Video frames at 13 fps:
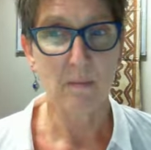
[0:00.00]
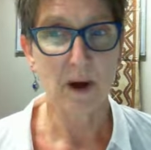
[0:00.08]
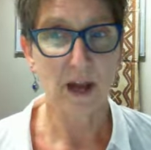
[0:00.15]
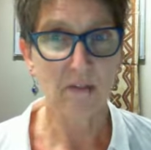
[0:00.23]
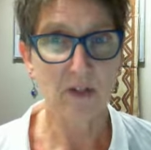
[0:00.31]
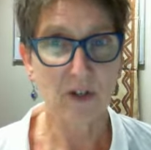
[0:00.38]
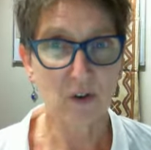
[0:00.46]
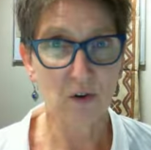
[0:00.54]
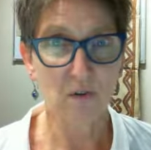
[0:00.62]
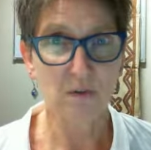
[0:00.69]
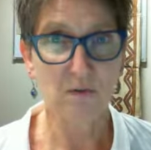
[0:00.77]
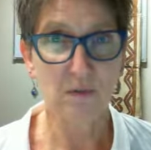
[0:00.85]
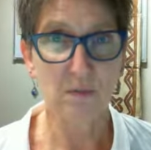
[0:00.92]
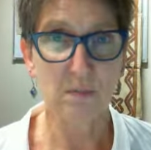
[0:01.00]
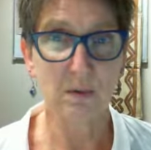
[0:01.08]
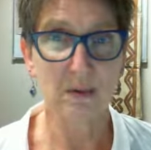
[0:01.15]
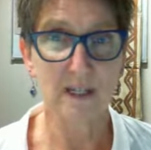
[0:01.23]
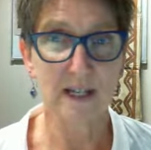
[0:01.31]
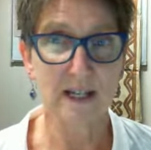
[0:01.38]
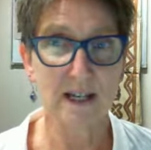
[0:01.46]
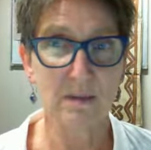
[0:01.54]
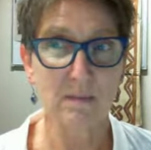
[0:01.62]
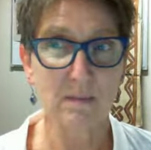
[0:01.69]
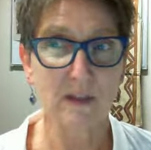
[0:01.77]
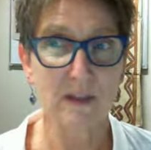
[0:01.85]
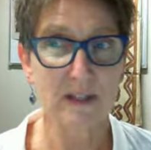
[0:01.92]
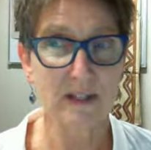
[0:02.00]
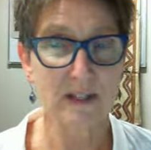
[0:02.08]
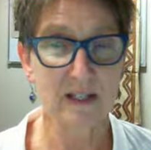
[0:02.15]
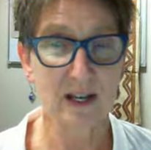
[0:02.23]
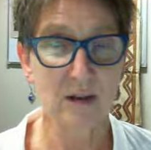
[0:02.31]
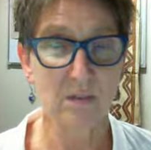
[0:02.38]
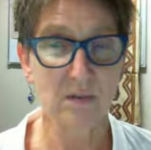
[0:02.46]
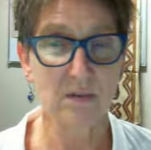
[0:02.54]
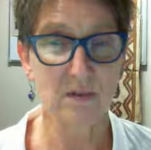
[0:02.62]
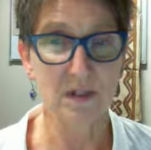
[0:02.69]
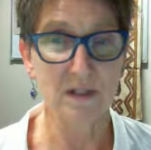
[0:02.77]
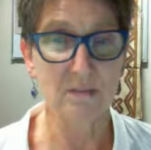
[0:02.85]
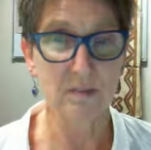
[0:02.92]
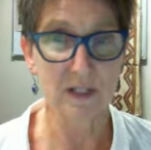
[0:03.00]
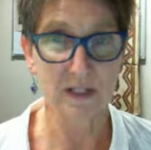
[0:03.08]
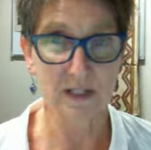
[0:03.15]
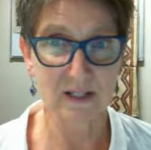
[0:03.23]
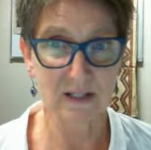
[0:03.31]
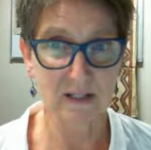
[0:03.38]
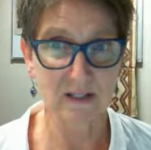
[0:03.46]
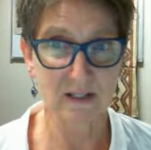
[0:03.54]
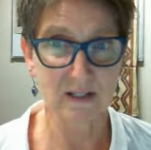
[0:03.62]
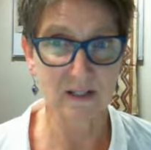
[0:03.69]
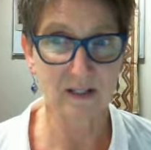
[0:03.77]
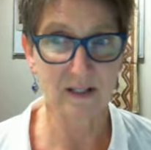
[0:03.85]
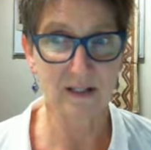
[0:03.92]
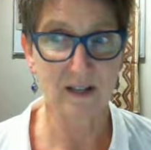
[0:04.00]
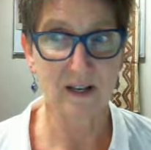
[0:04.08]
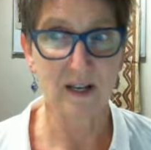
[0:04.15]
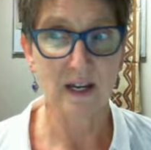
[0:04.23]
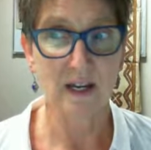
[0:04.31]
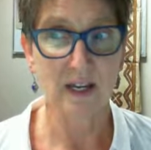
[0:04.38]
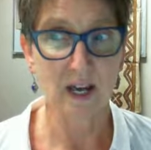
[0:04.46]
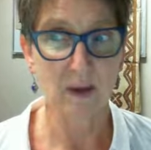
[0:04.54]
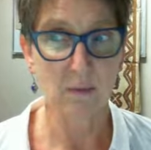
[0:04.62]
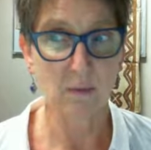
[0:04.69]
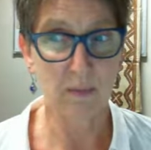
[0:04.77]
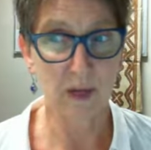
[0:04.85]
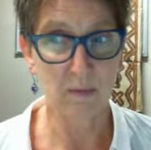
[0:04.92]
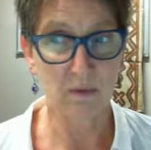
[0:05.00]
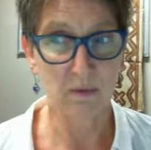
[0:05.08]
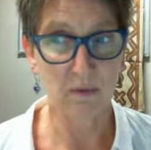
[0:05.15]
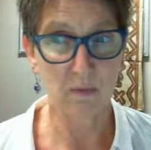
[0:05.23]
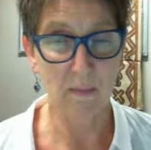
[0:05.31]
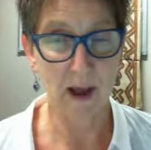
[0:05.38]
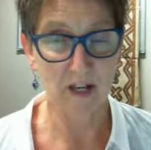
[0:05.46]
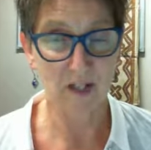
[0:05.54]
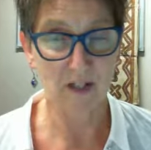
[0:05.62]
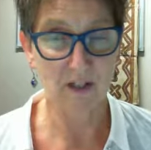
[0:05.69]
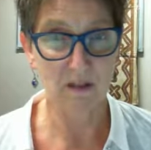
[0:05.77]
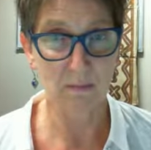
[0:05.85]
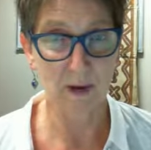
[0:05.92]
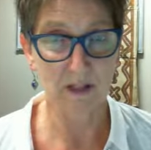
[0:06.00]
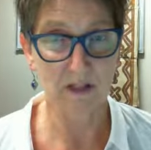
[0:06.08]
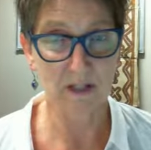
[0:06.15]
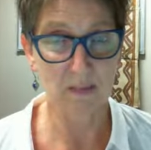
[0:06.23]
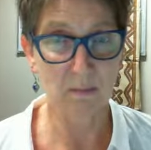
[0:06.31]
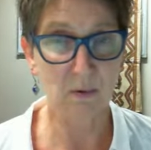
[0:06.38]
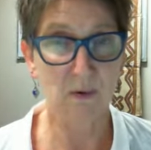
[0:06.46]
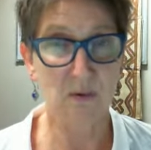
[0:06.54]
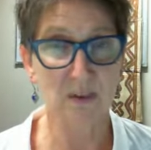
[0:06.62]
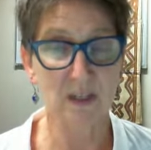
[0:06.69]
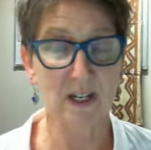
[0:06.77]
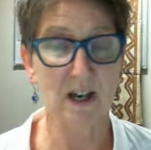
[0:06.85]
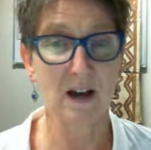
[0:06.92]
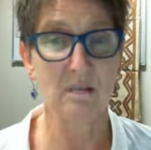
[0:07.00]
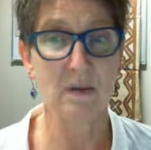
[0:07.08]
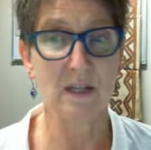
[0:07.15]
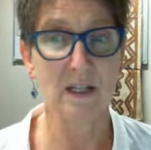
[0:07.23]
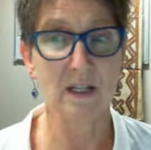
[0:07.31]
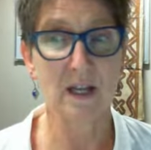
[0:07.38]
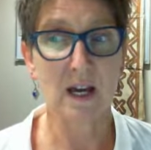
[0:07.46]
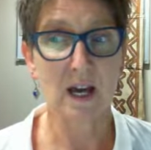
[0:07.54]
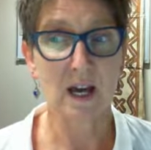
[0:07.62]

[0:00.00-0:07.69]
by having a local football team, this enabled businesses, enabled people who were passionate about the sport to come in.